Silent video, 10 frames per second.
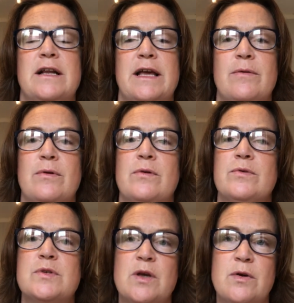It will
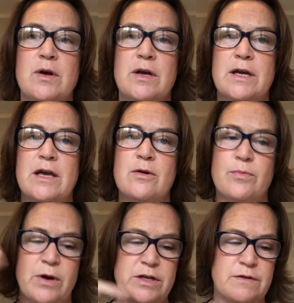also get your
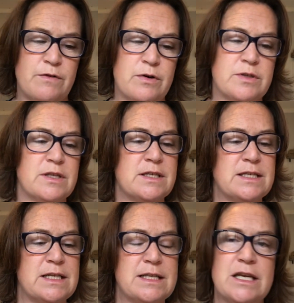brain to focus on the
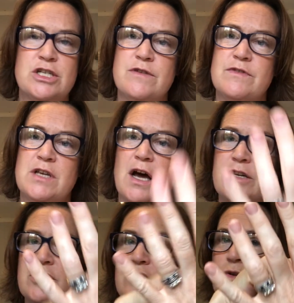sensation of
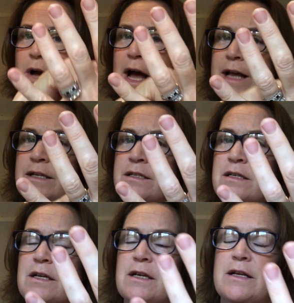touch on your hand,
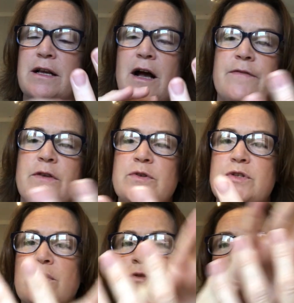and those
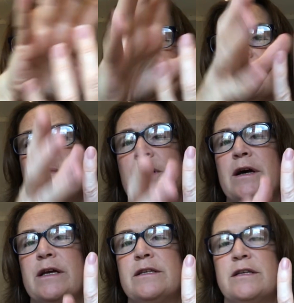two things
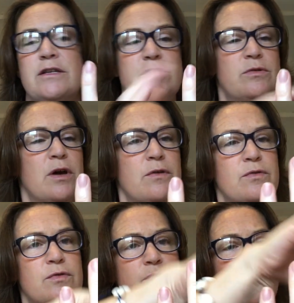combined as you go
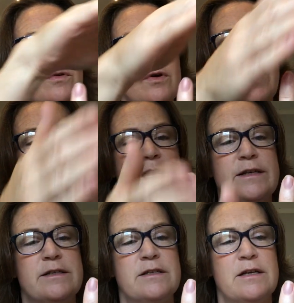through your
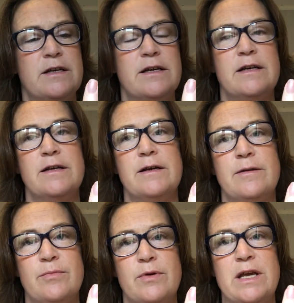hand
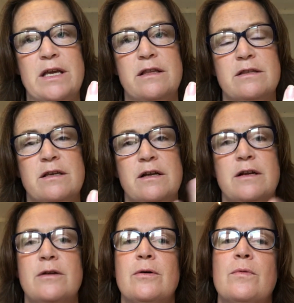and breathe
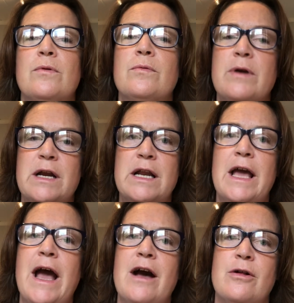will really
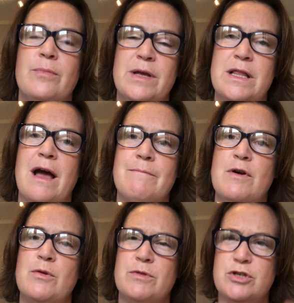help in that
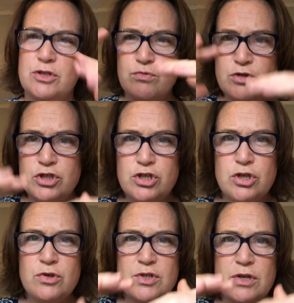moment, just
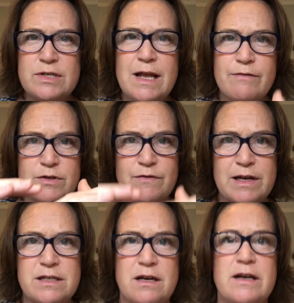reduce those levels of
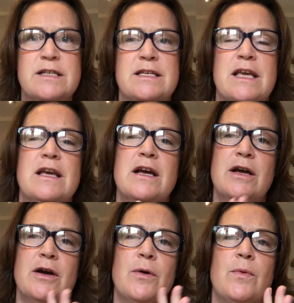anxiety,
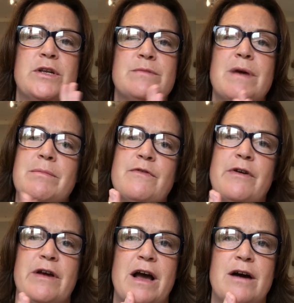which may be
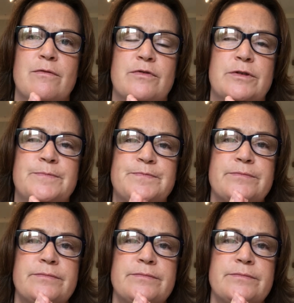very helpful.